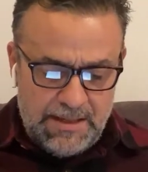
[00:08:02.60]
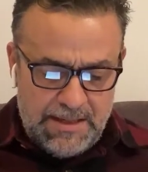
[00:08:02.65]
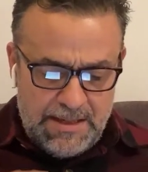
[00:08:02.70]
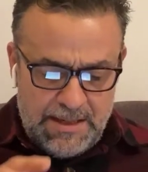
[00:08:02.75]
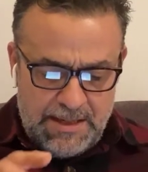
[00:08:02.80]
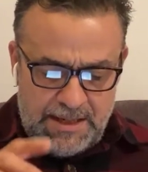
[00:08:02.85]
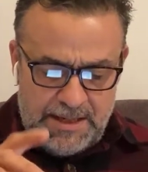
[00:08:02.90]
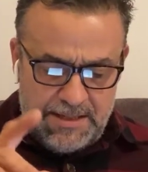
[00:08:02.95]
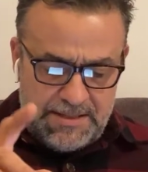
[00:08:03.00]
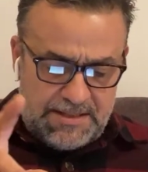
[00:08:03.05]

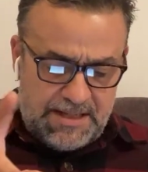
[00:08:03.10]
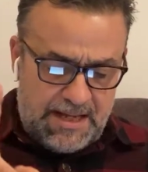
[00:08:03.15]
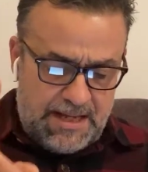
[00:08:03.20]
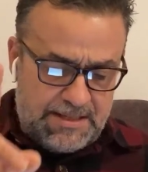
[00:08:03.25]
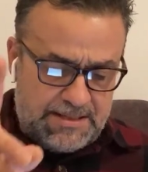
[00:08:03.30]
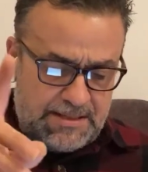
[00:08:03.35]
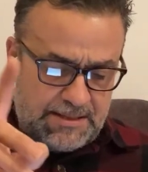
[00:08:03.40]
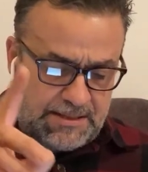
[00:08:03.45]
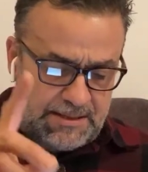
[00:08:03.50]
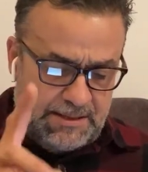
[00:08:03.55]
He
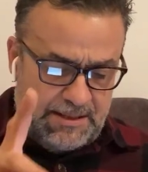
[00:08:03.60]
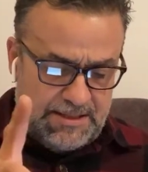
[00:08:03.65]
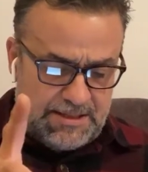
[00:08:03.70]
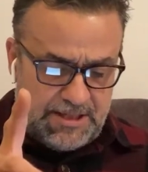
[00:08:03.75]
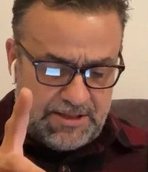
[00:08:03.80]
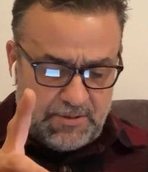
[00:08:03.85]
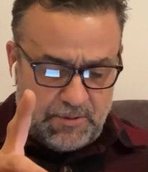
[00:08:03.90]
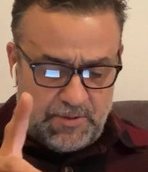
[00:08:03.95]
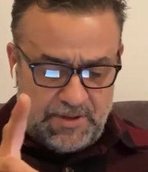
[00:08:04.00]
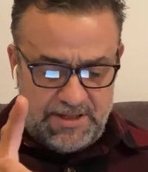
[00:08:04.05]
says,
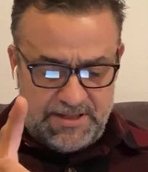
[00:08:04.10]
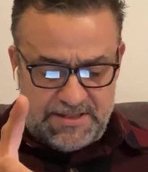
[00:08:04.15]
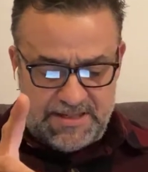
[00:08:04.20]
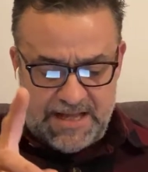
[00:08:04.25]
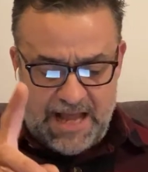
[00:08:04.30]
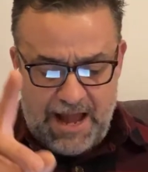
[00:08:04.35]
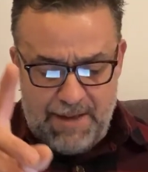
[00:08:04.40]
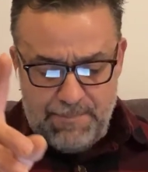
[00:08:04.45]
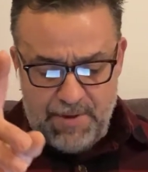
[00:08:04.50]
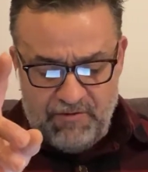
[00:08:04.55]
listen to what he said.
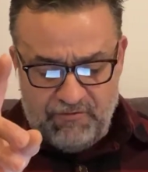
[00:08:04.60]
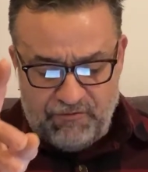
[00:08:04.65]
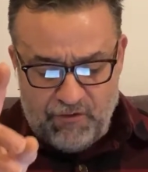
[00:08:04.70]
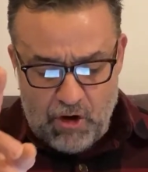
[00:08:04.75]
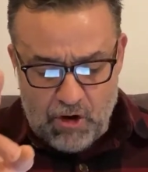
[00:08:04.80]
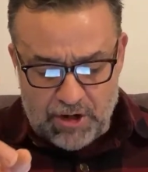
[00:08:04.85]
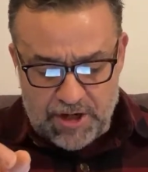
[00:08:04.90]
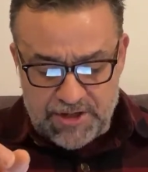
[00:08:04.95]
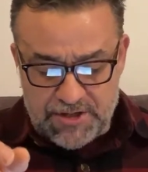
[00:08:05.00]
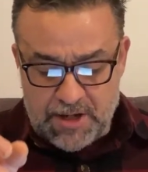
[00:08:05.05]
I've been
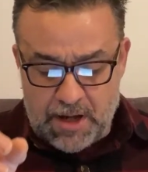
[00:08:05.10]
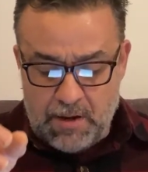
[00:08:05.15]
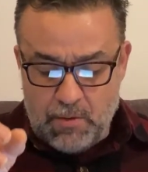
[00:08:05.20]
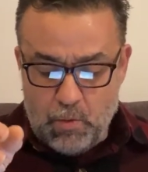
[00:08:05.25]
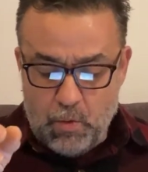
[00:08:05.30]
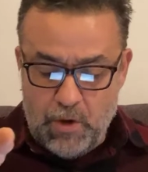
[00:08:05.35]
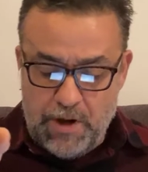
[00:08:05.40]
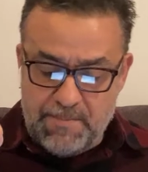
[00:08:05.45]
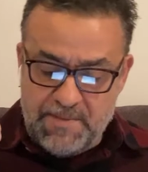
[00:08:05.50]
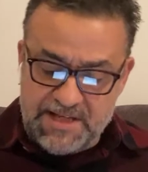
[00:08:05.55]
focused on
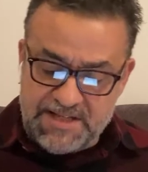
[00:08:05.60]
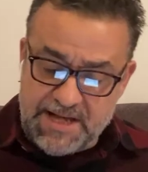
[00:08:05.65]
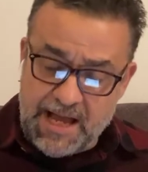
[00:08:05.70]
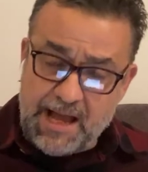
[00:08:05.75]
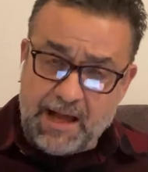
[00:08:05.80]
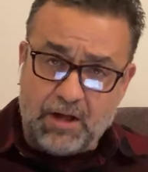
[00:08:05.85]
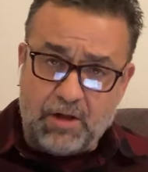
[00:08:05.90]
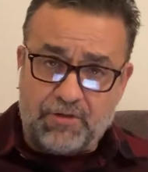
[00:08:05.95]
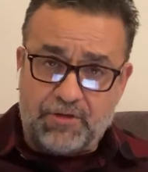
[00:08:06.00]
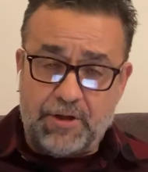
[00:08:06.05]
women's
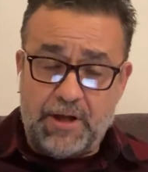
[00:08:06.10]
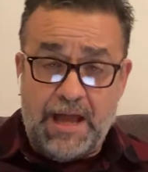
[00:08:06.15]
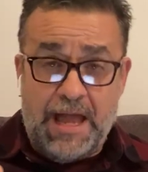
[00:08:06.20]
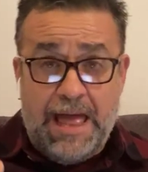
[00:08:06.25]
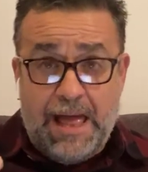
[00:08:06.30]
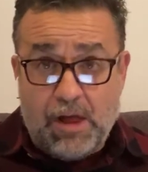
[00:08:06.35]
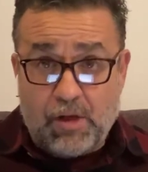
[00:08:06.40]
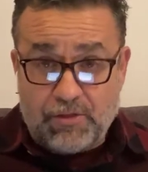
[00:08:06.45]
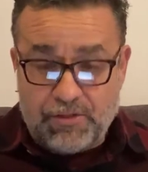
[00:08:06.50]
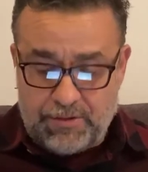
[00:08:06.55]
health.
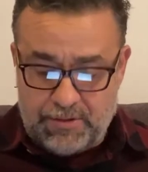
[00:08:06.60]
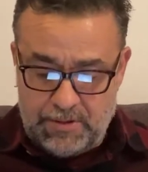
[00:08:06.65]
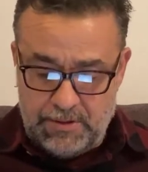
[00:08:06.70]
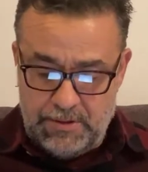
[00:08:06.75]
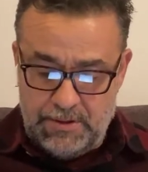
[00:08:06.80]
Health.